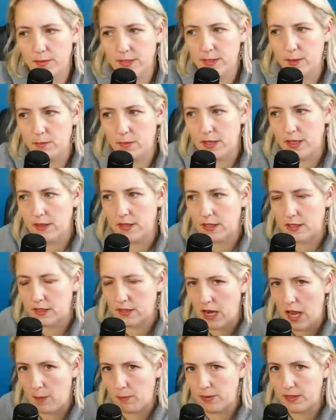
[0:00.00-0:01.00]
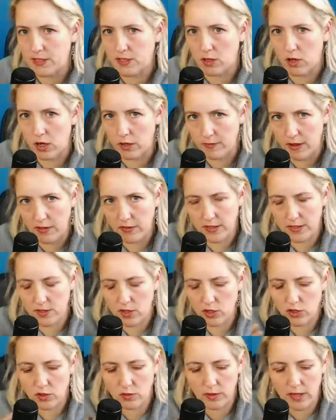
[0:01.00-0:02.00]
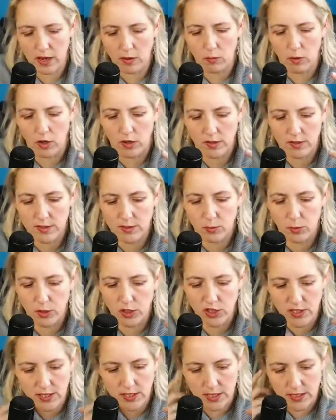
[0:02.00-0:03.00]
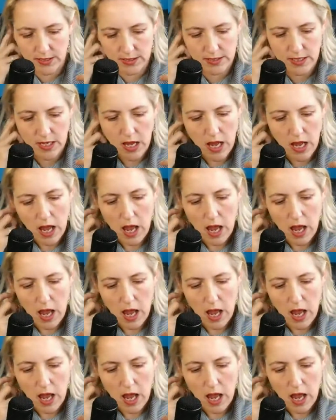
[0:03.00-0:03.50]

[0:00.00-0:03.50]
something that happens in a lot of other social networks, which is